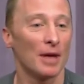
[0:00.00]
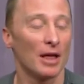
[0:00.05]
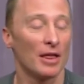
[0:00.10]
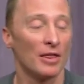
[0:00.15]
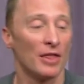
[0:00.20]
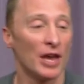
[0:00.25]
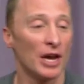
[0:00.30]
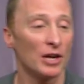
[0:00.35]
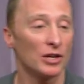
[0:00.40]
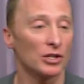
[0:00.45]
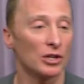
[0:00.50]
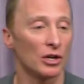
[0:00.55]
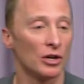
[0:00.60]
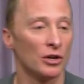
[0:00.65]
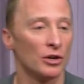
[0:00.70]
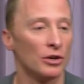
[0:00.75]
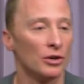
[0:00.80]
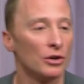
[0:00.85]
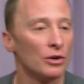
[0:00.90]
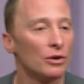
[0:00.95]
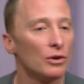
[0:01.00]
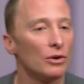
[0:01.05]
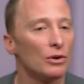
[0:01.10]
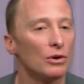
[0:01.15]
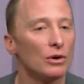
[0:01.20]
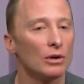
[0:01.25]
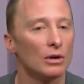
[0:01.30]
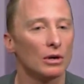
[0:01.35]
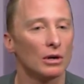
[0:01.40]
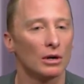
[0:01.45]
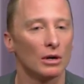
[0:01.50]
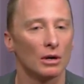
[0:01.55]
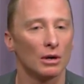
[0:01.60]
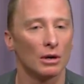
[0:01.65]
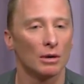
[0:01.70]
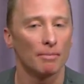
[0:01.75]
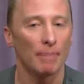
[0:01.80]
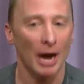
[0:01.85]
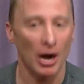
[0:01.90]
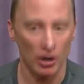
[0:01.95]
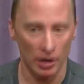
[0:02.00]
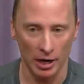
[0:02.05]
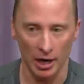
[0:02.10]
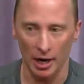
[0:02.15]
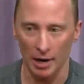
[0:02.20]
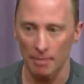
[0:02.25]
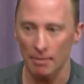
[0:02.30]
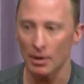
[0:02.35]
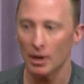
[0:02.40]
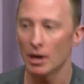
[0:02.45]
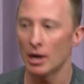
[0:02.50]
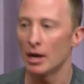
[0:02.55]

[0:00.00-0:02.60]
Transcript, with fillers: There's a new paradigm